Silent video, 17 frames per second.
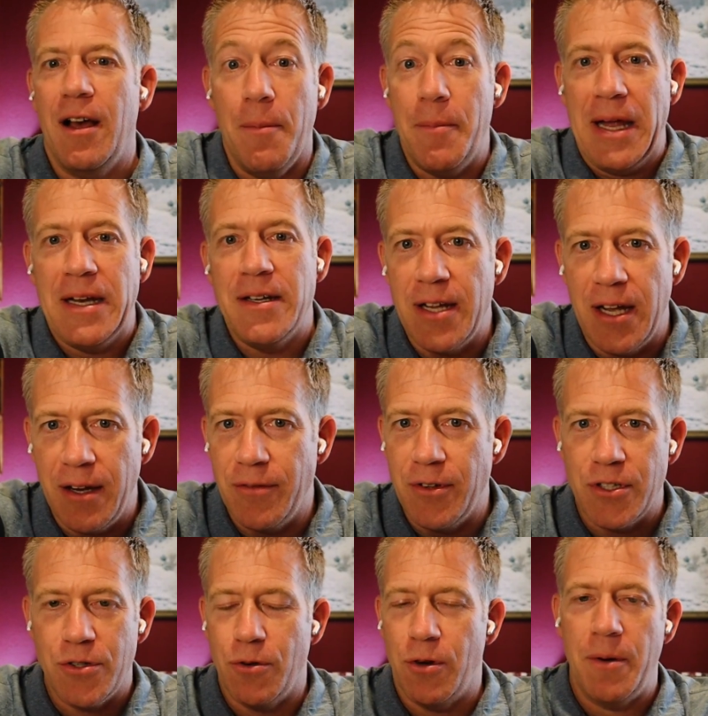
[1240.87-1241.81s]
a Ben
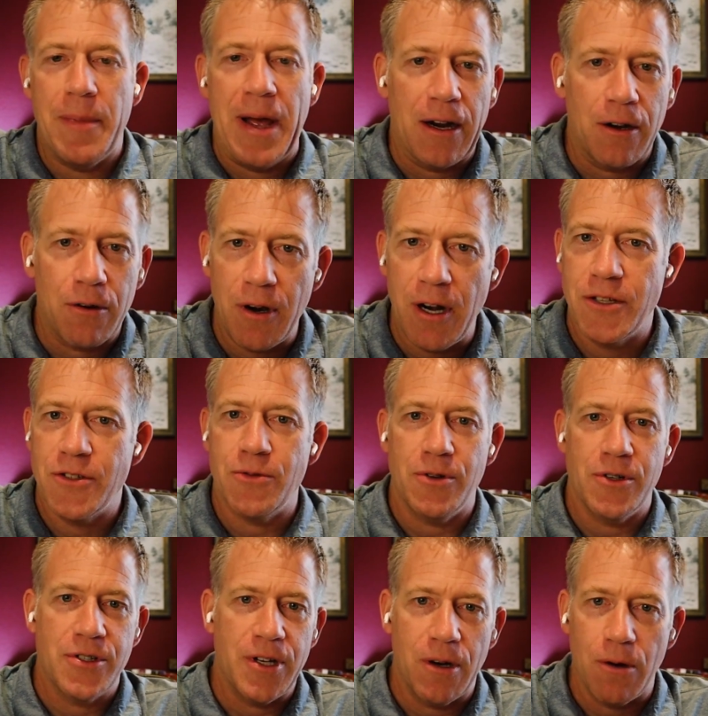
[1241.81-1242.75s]
Davis or a Matt Kress
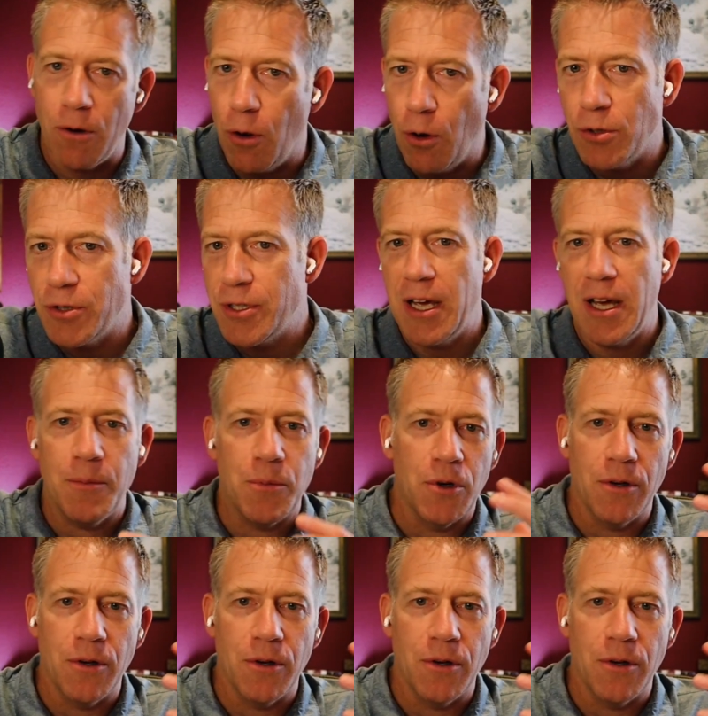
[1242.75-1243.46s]
or a Sarah Holzhab